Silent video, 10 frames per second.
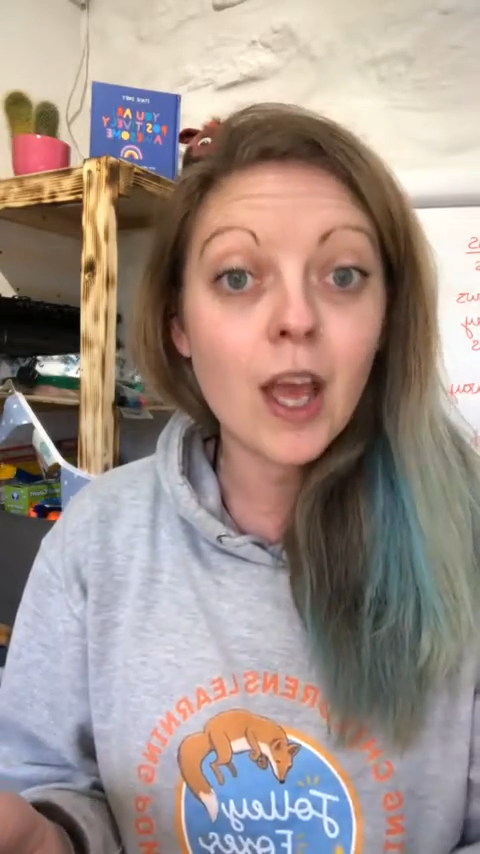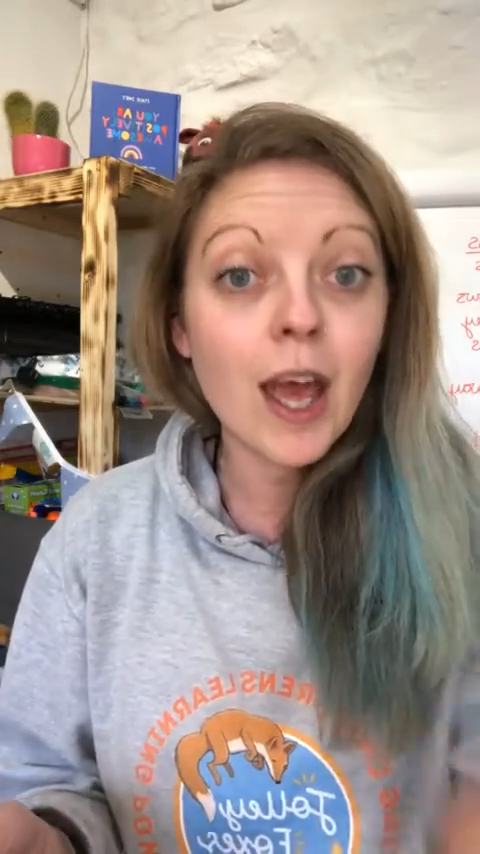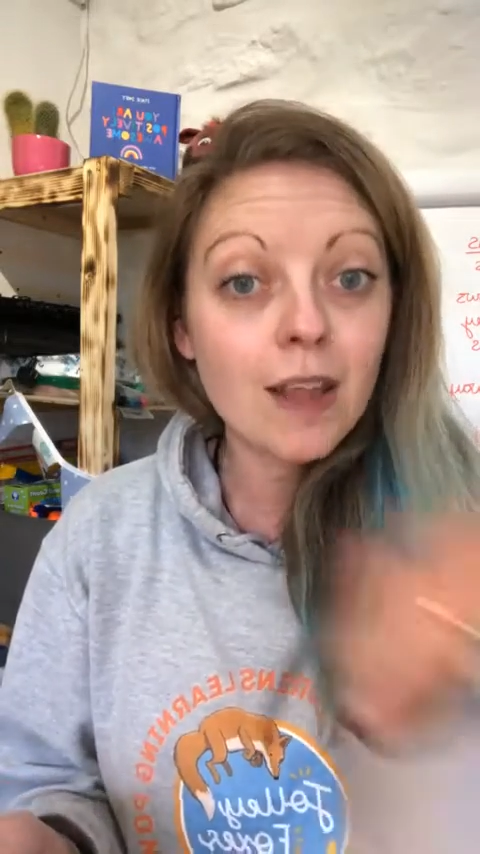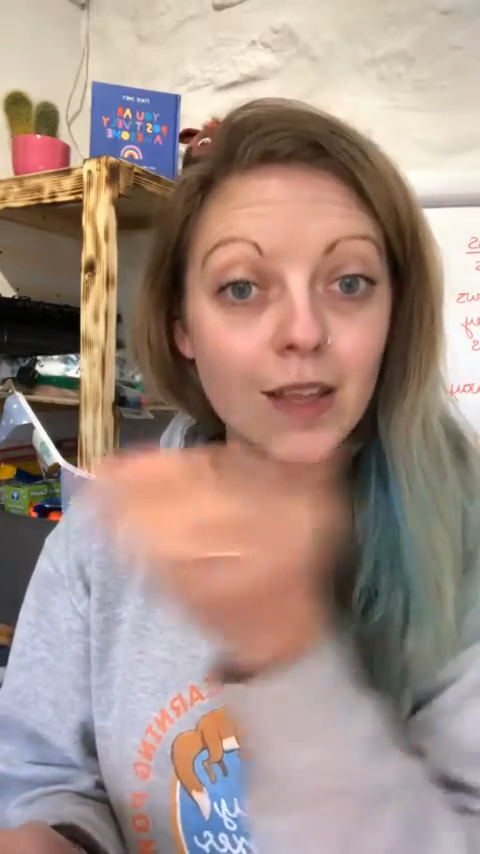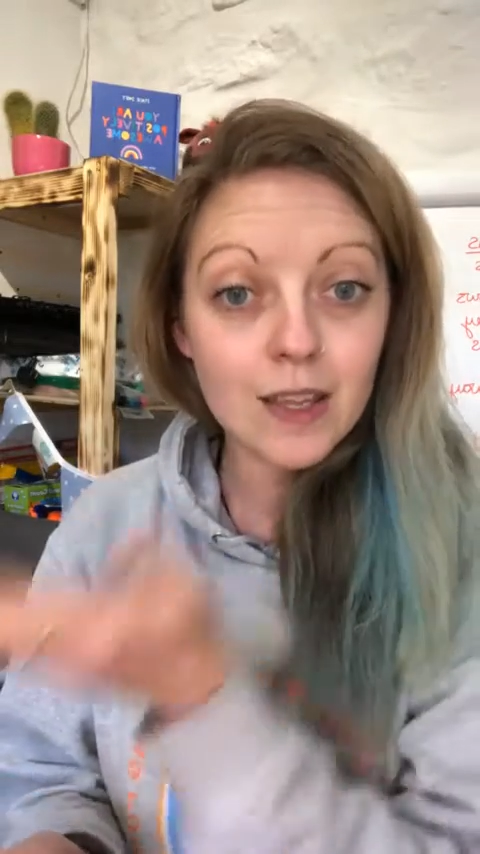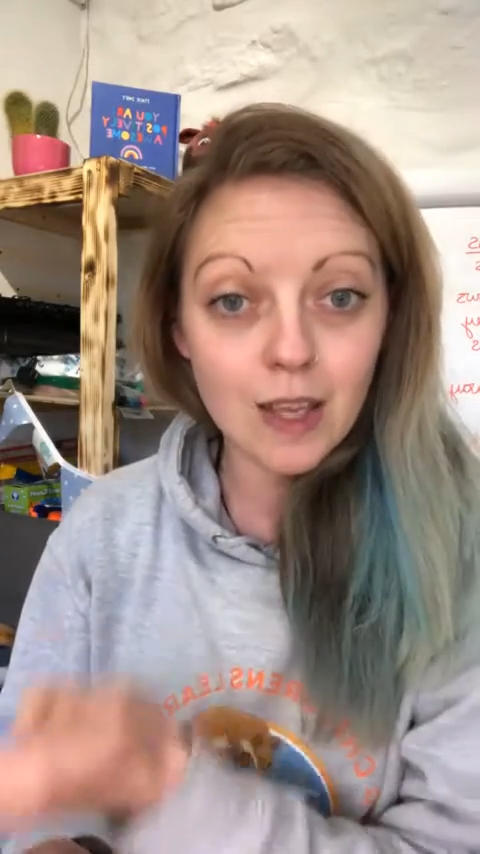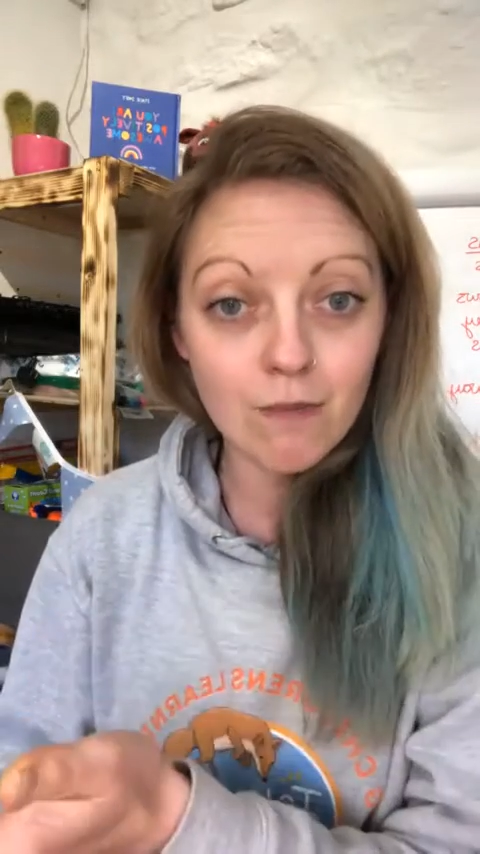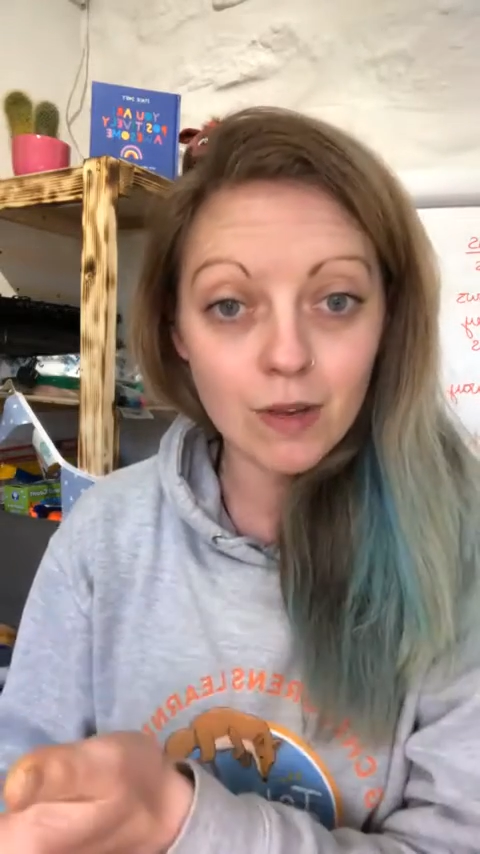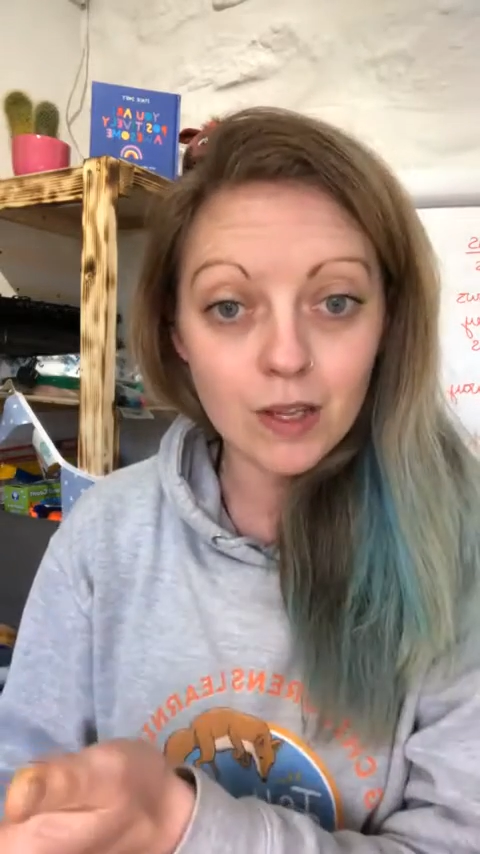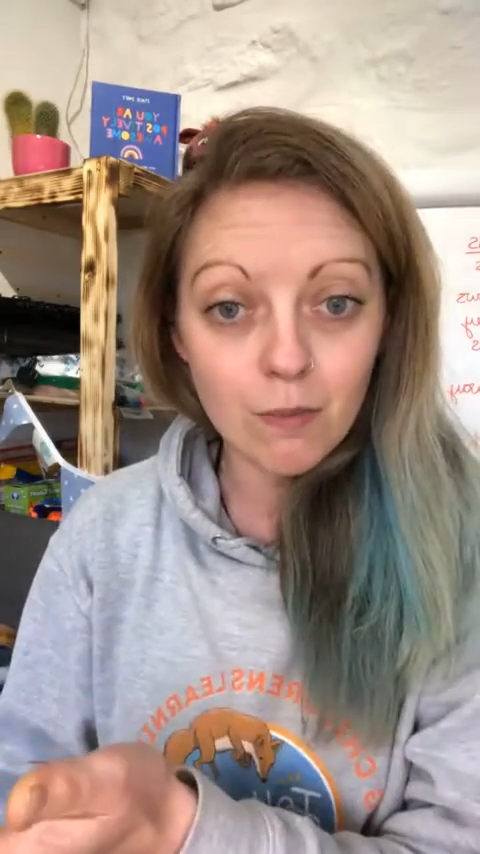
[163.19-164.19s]
and then they
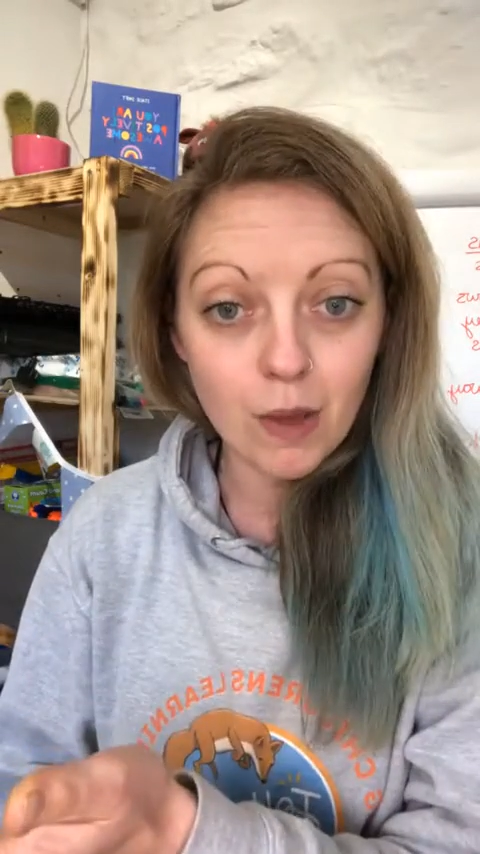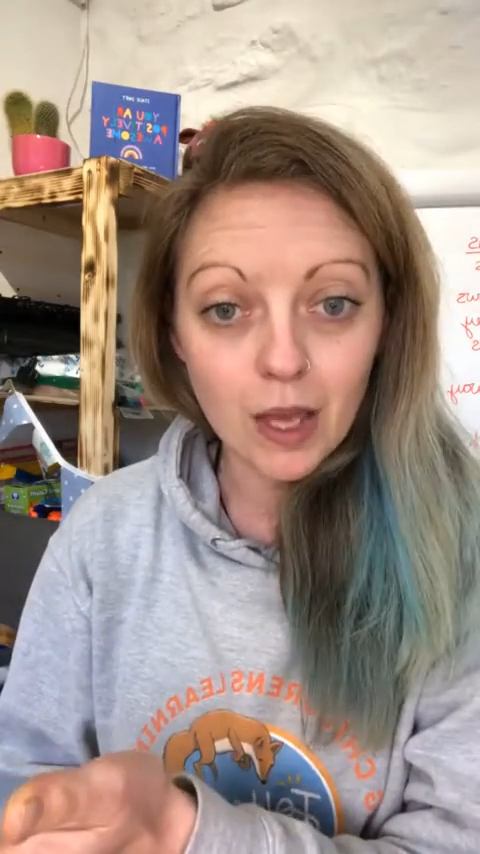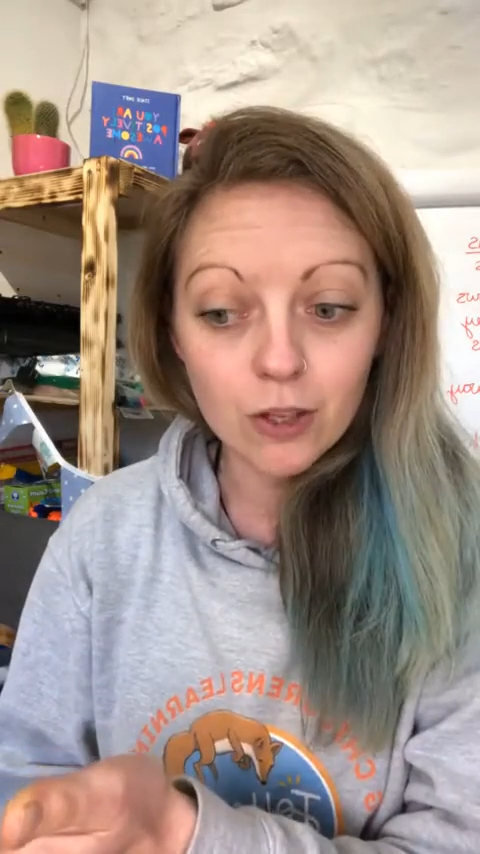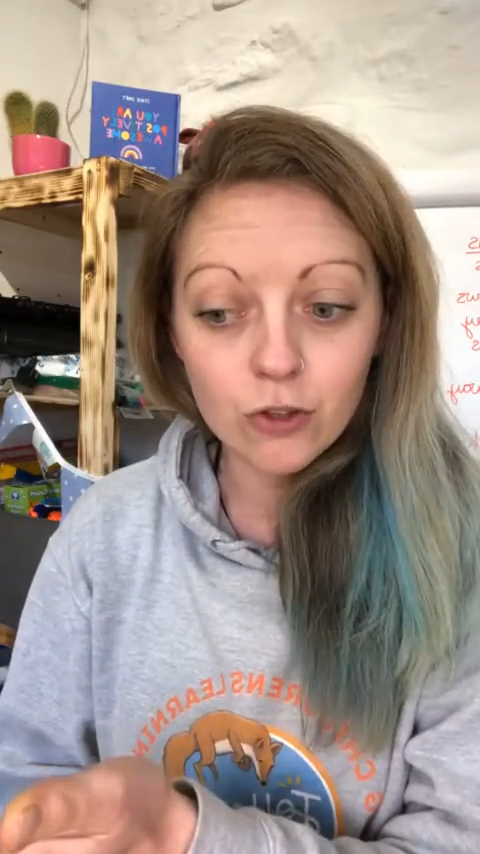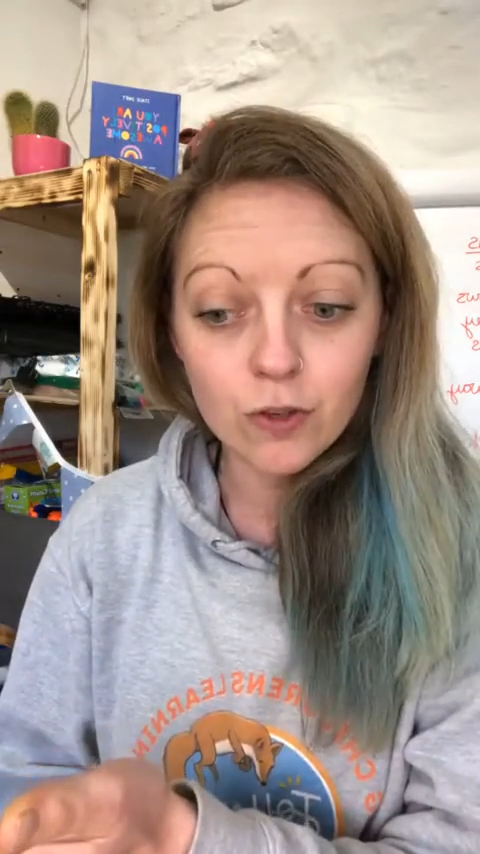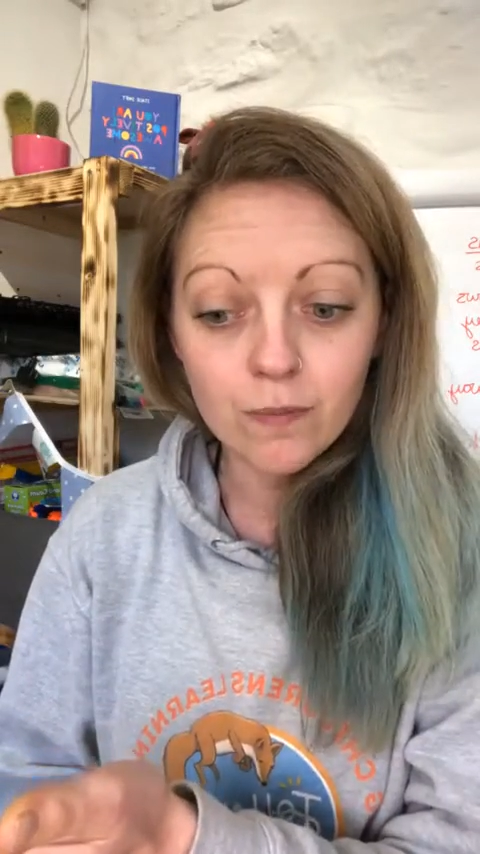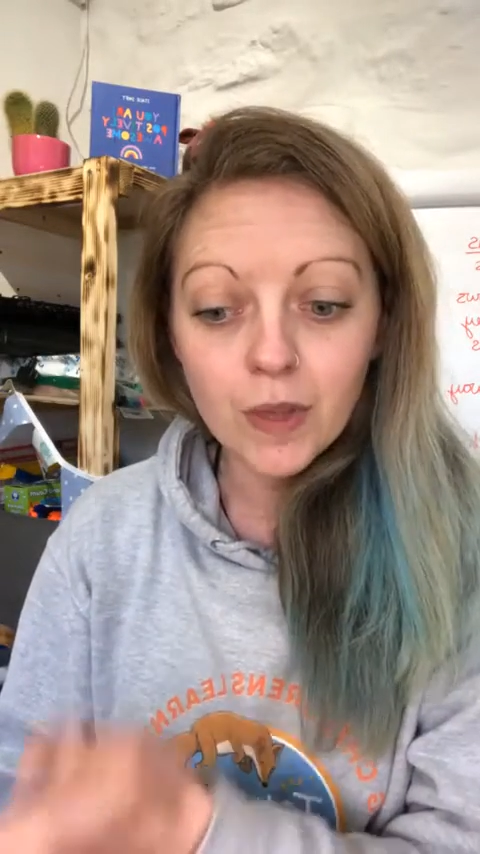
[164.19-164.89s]
read the page.